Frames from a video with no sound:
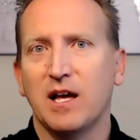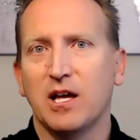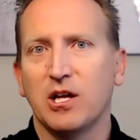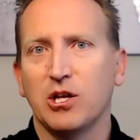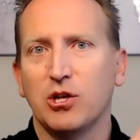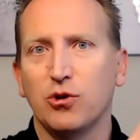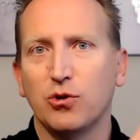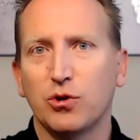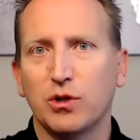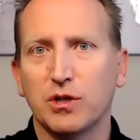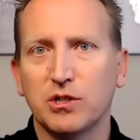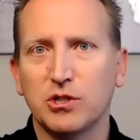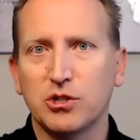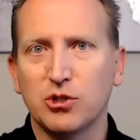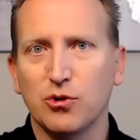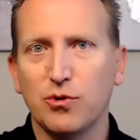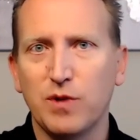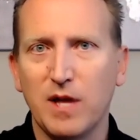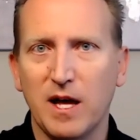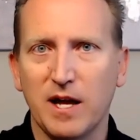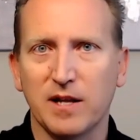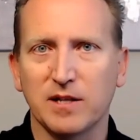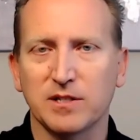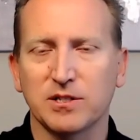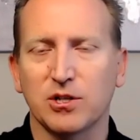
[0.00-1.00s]
You can do
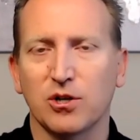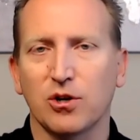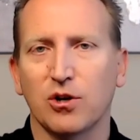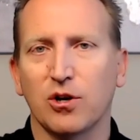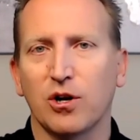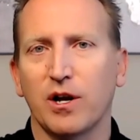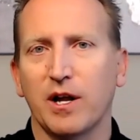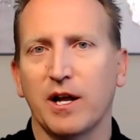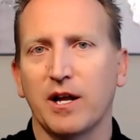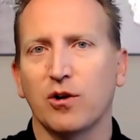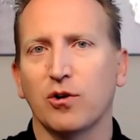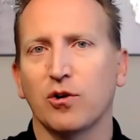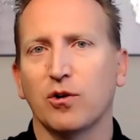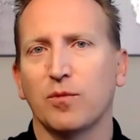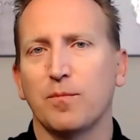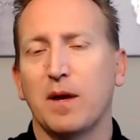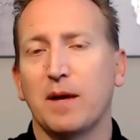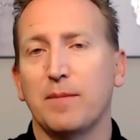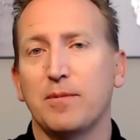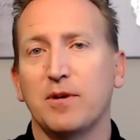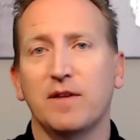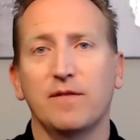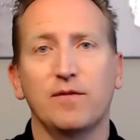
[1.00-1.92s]
that as an RA, or maybe